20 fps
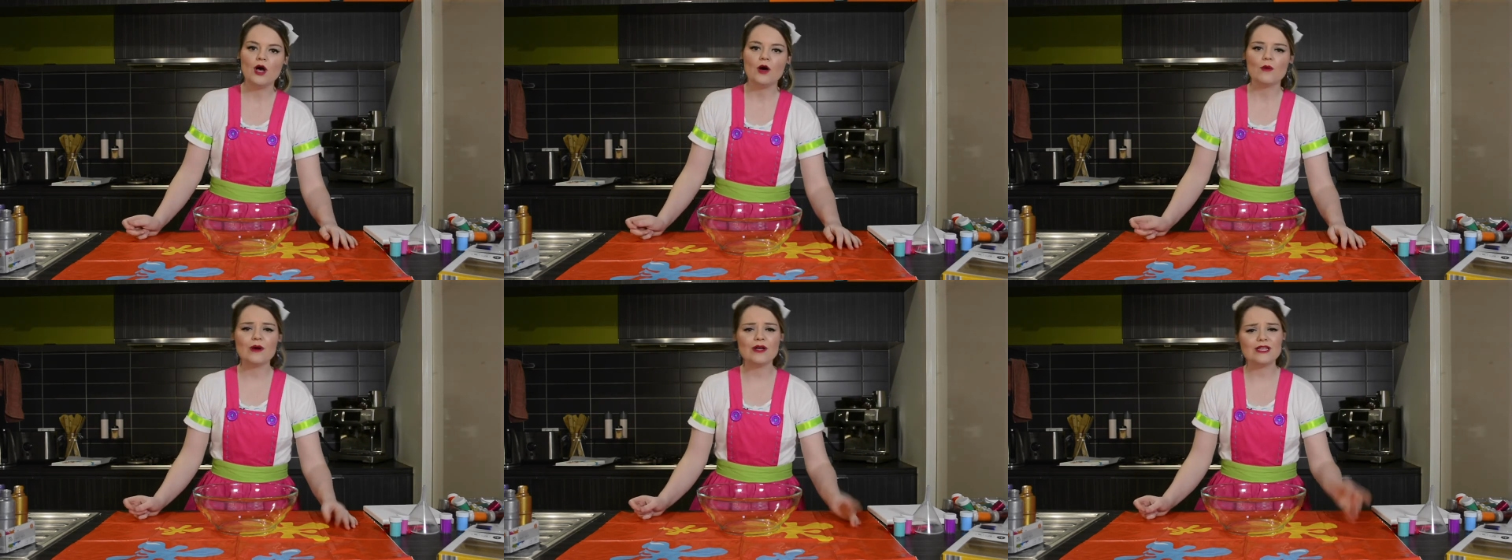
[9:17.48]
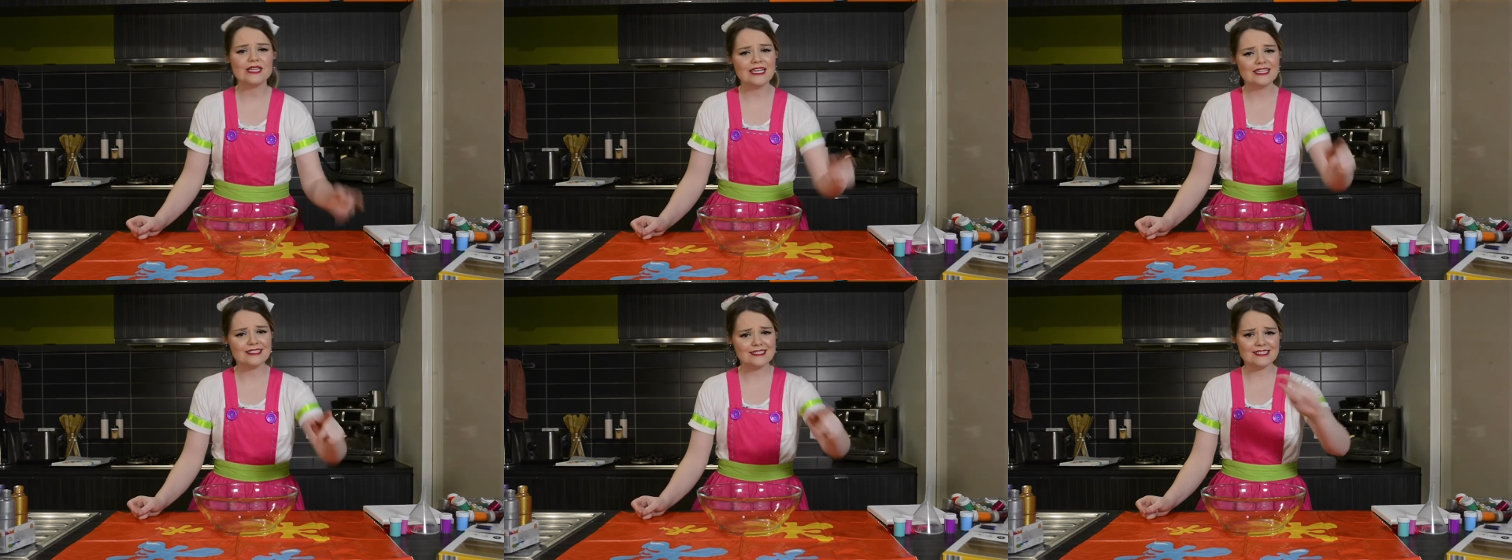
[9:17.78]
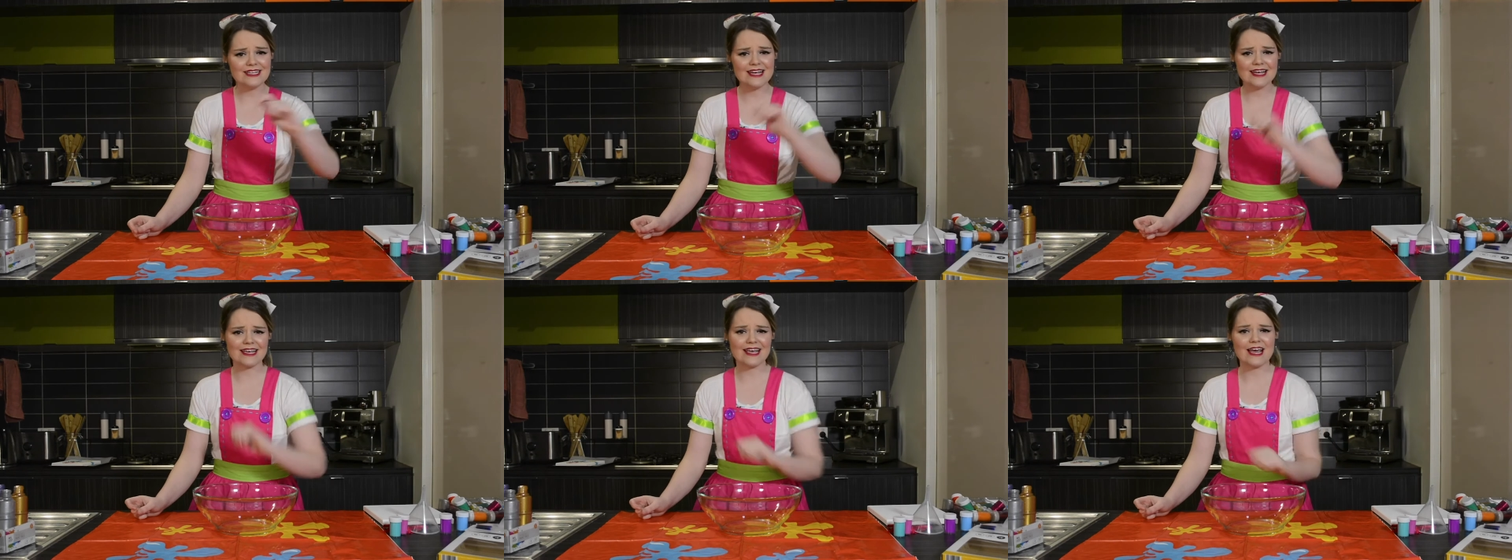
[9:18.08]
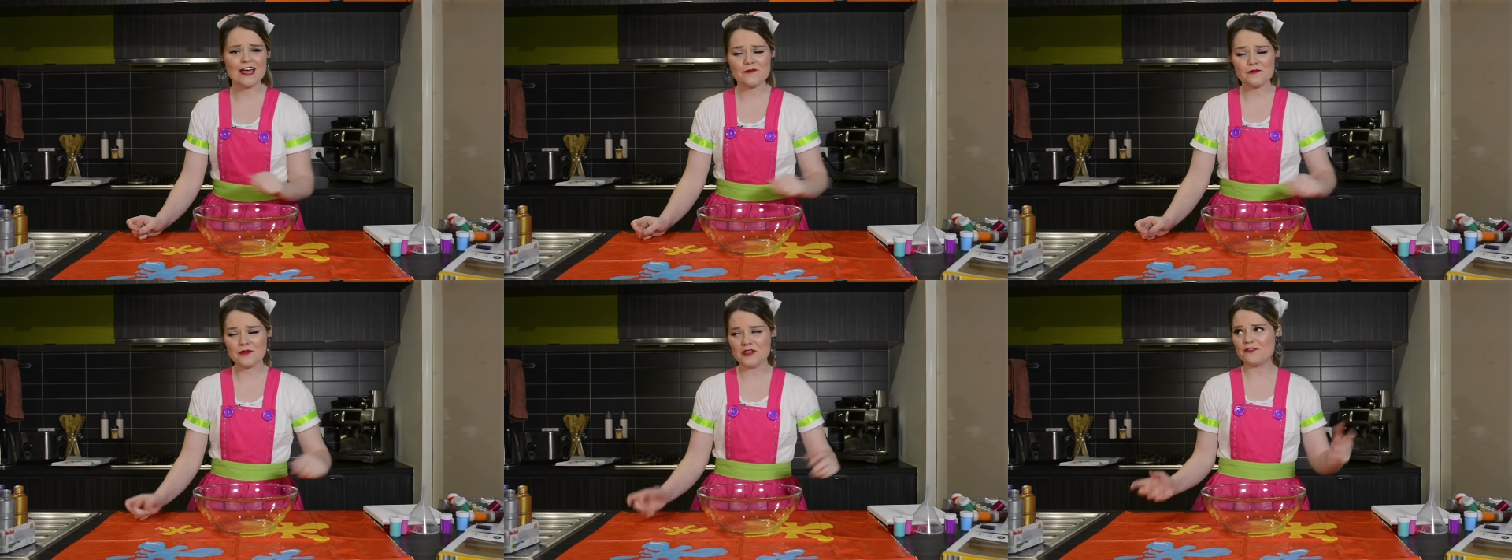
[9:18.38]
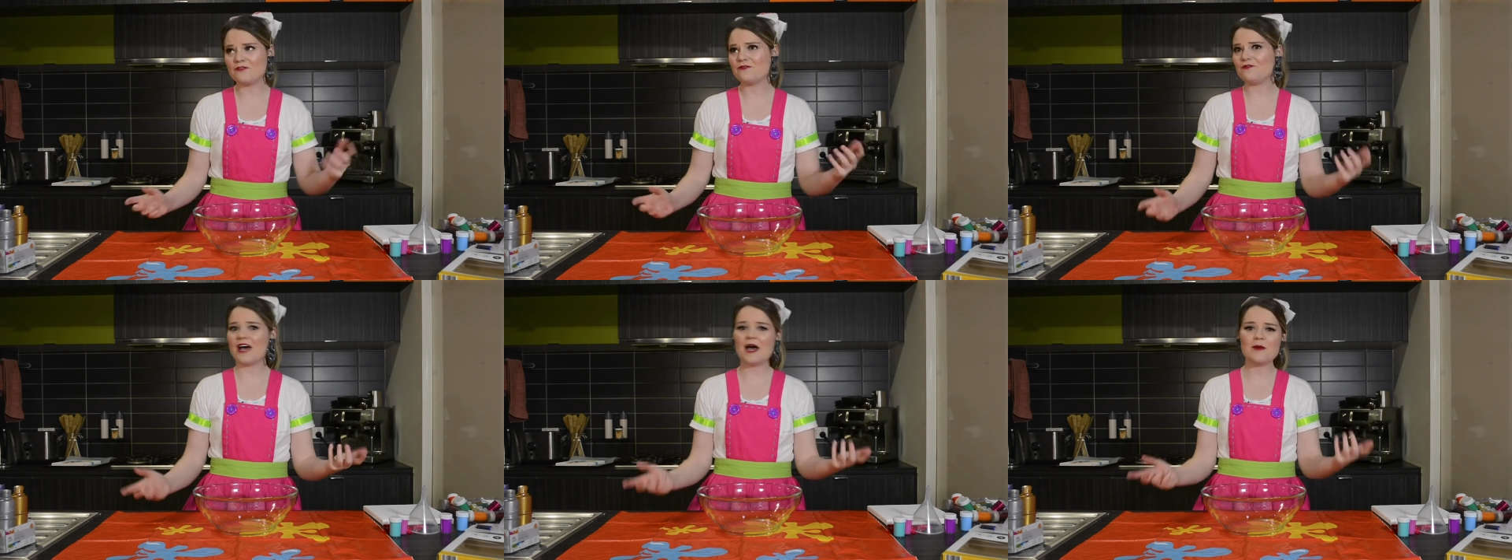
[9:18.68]
Well, the internet gave me a
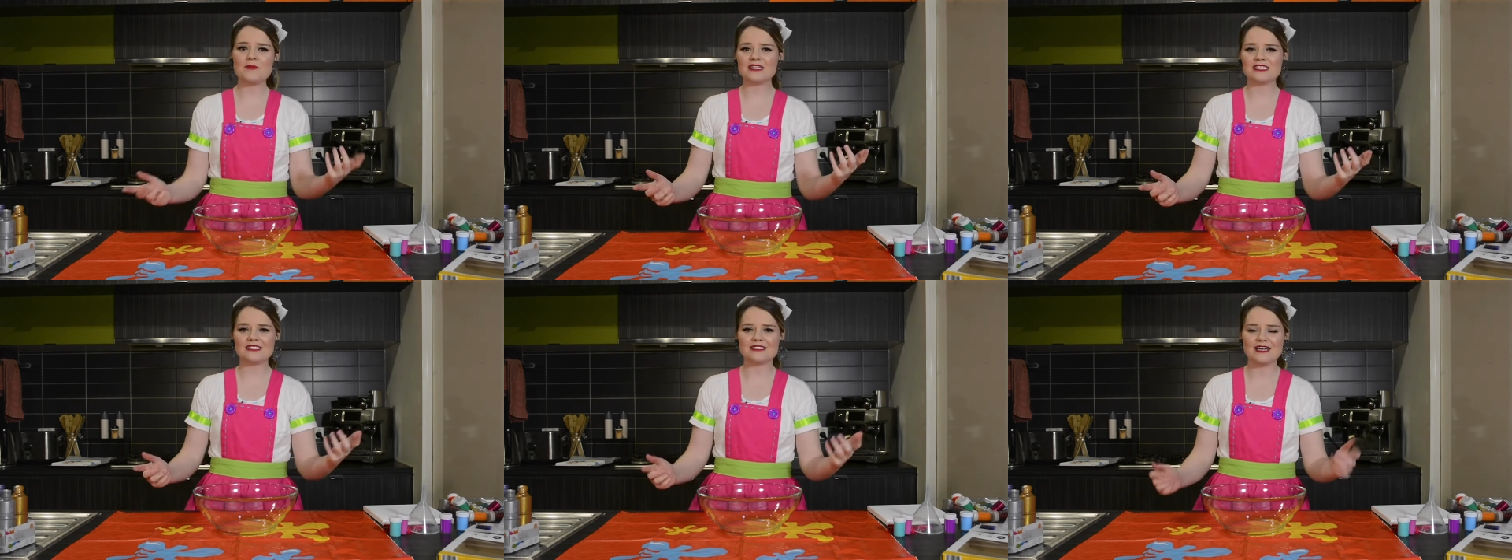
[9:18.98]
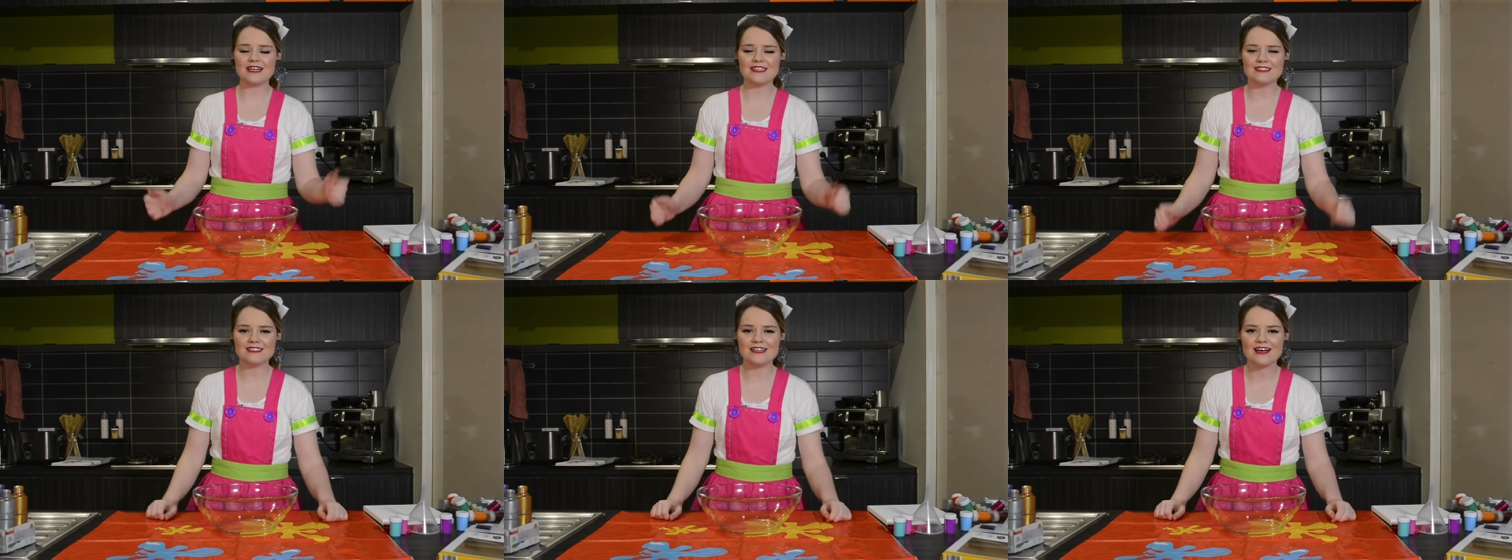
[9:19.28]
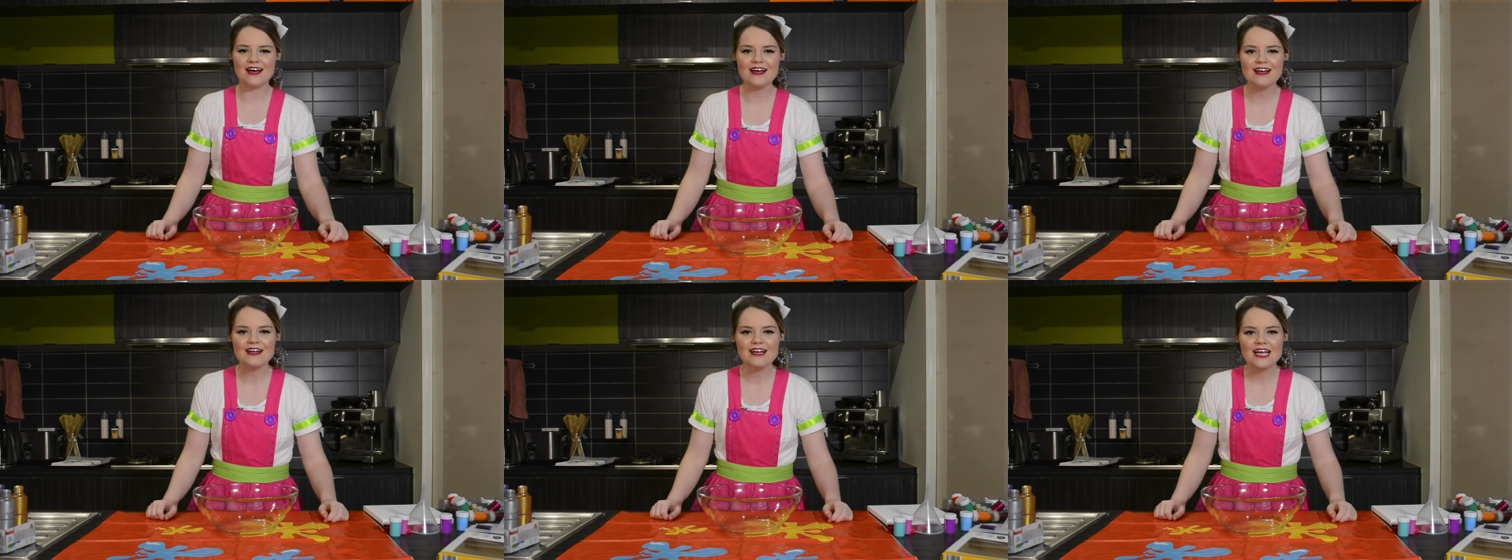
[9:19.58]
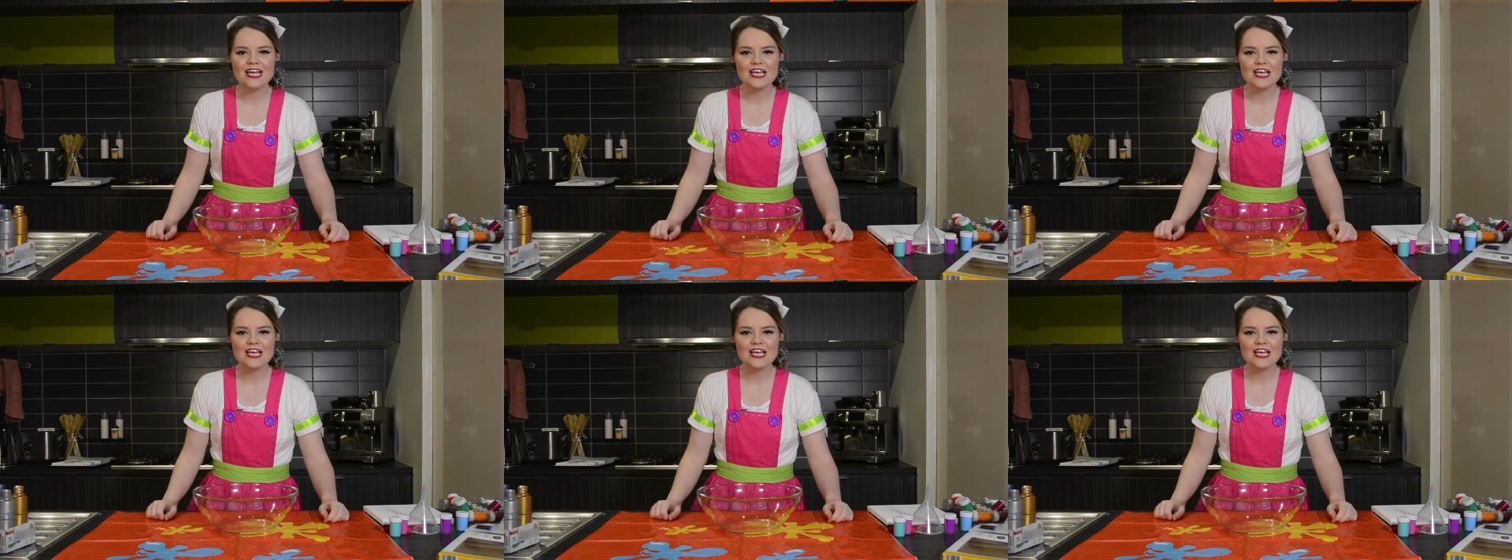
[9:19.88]
fabulous idea.